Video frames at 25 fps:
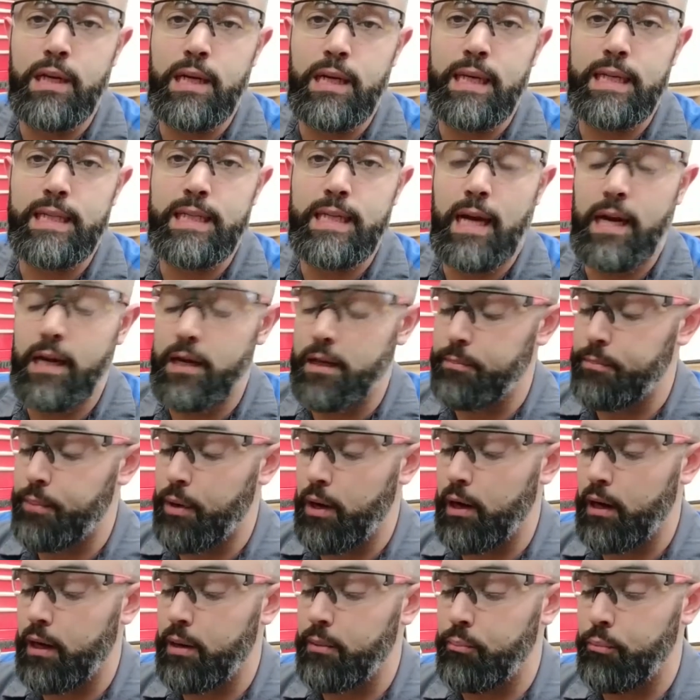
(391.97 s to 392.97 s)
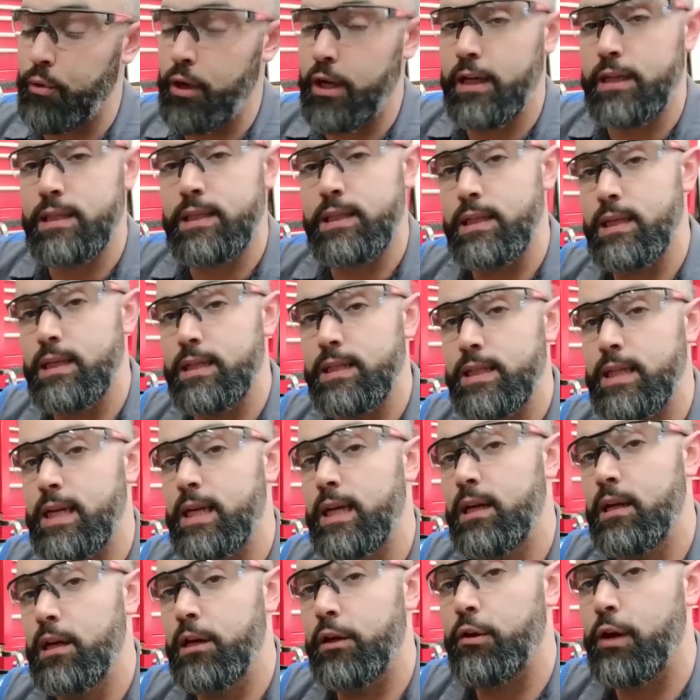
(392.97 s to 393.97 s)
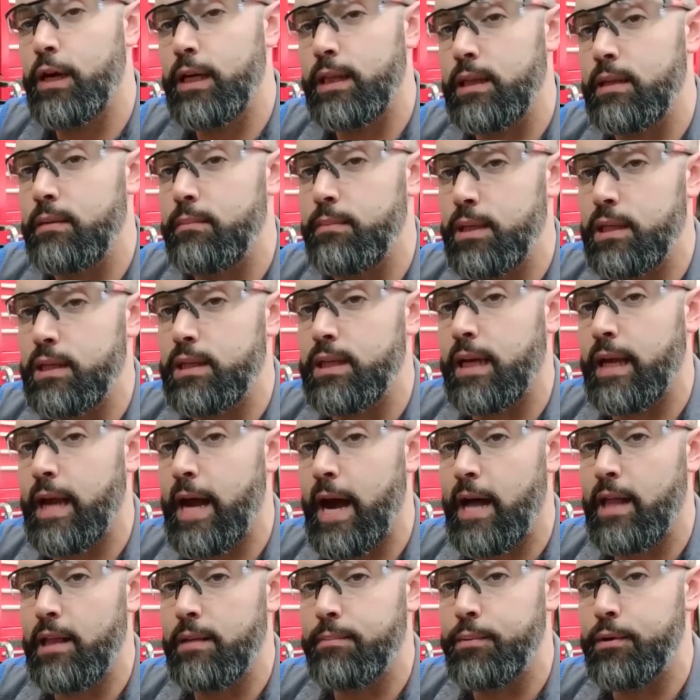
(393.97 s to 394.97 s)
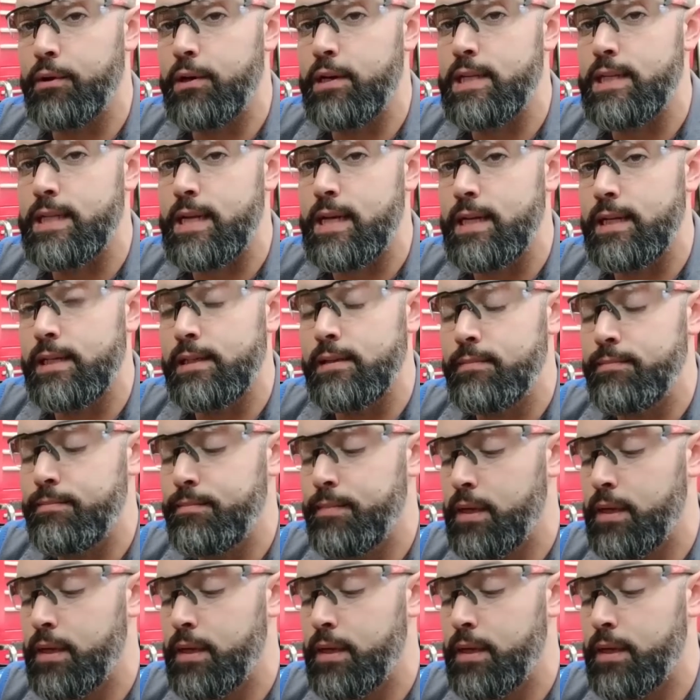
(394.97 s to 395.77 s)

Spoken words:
in designing parking brakes is to integrate them into caliper design.